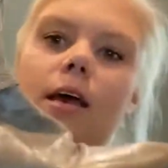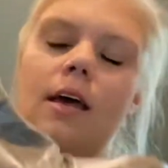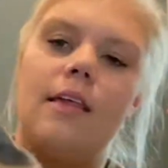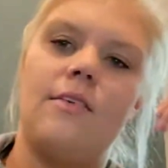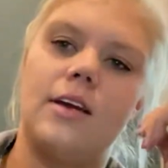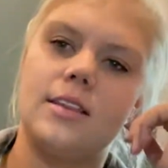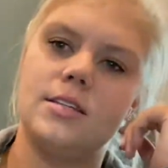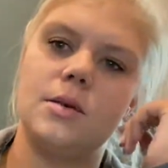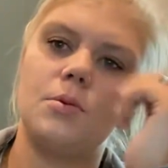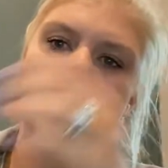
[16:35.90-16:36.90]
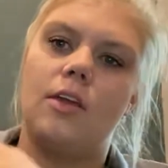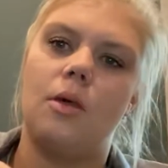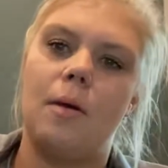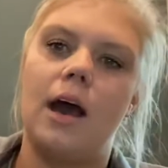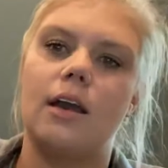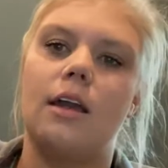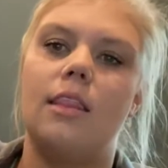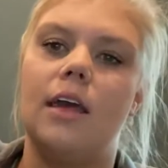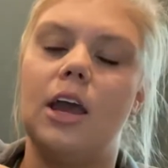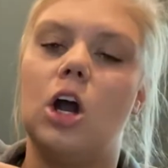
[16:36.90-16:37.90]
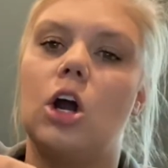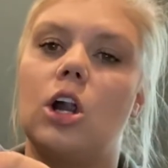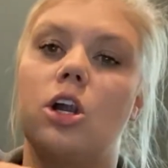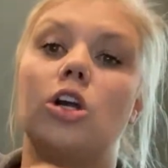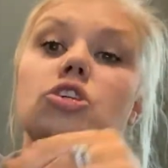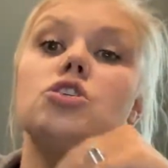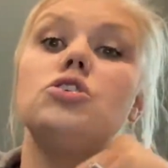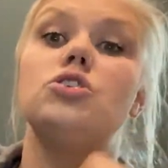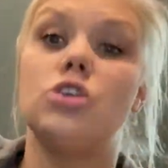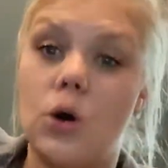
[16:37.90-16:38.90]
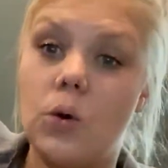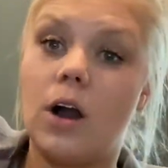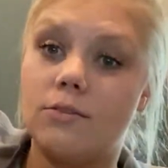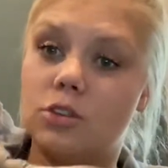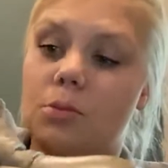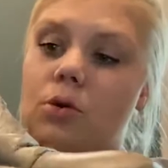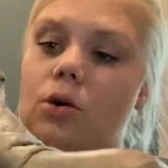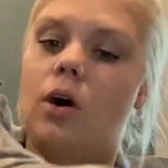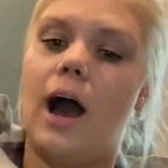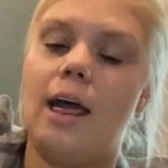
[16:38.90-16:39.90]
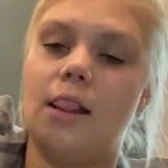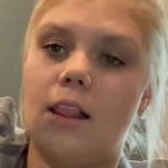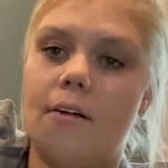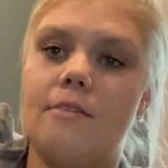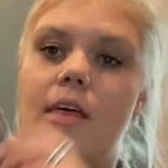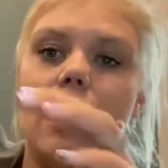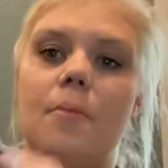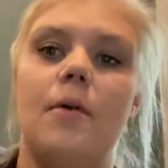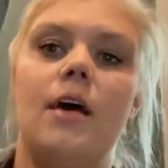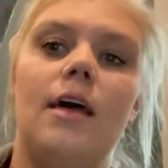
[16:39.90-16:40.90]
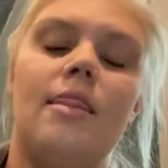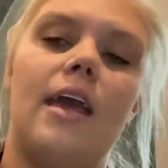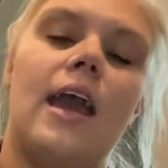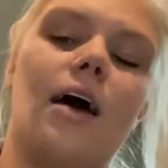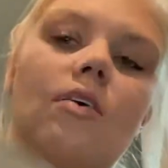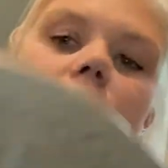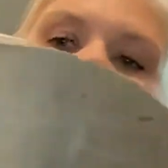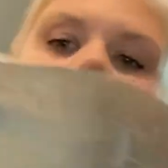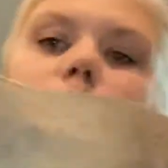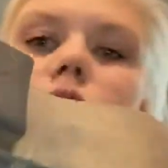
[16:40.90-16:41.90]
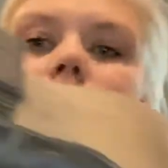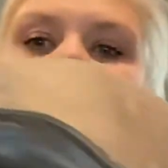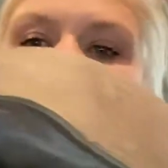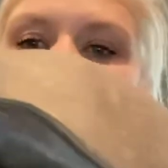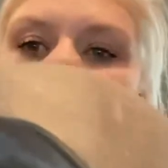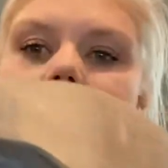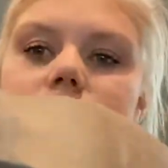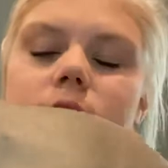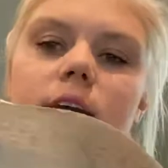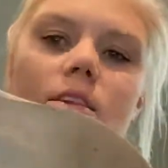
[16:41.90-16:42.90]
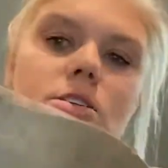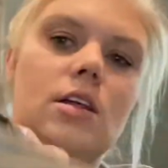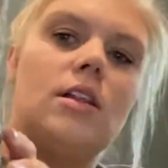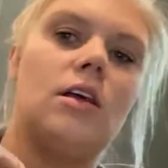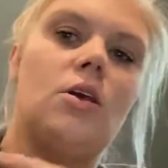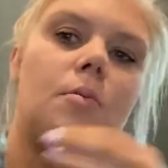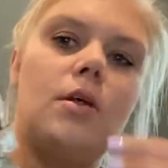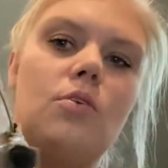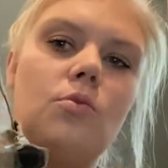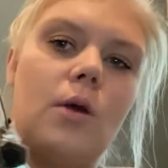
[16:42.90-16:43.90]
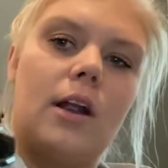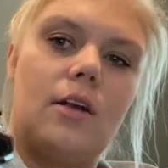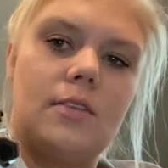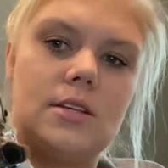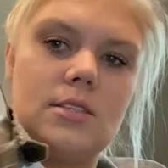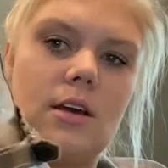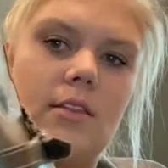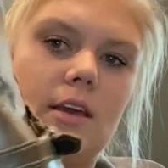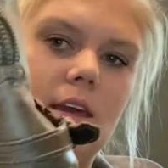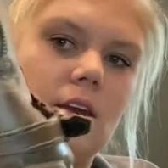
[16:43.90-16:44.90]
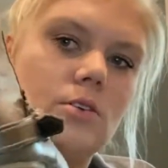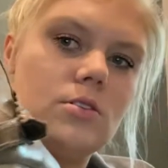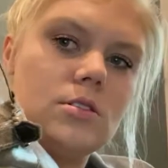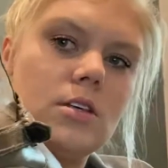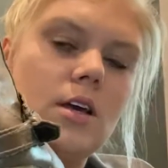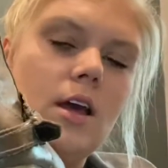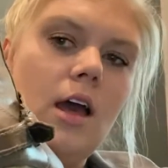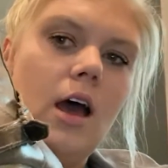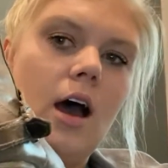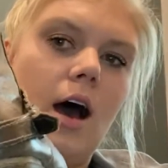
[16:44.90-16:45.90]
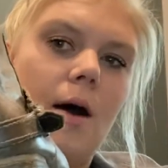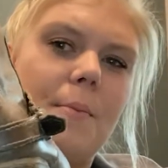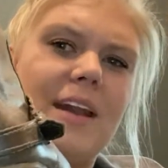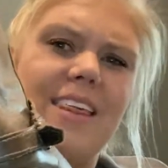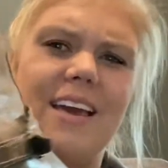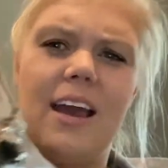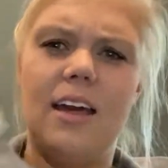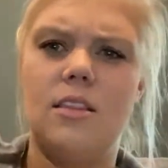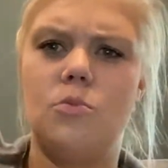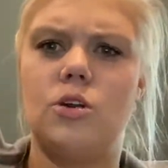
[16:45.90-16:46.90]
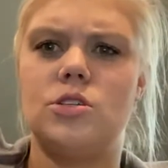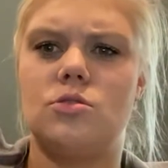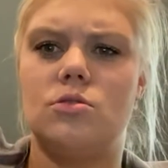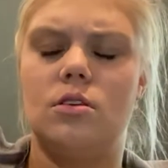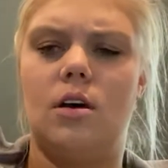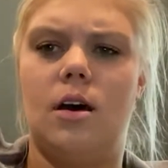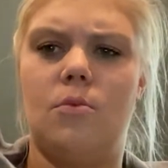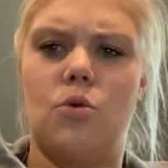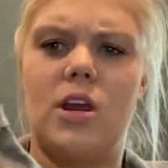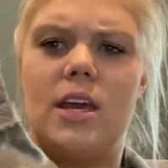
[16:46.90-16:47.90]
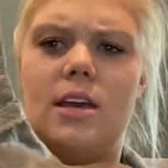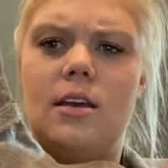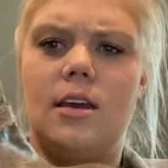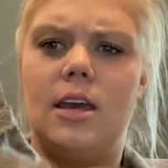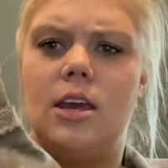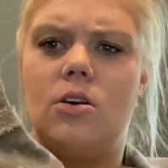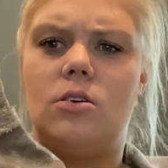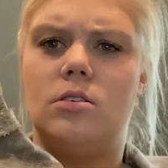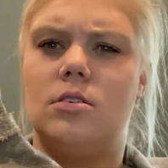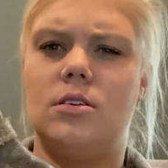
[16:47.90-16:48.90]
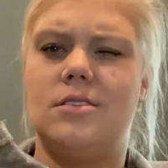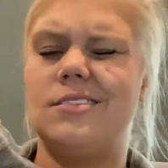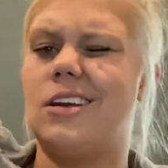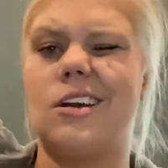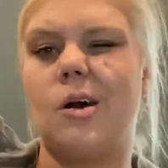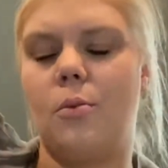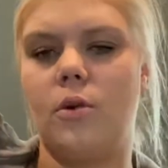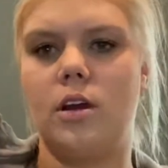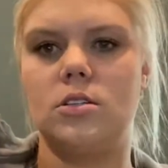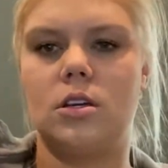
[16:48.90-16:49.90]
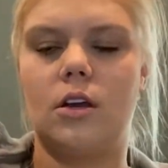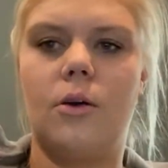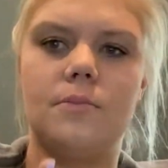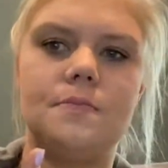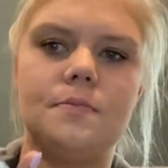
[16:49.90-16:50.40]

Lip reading: They have like the zipper down the back. They are so comfortable. I love them. They have held up so nicely. There's a little bit of wear on the heels, but I think I had them re-heeled like a couple years ago,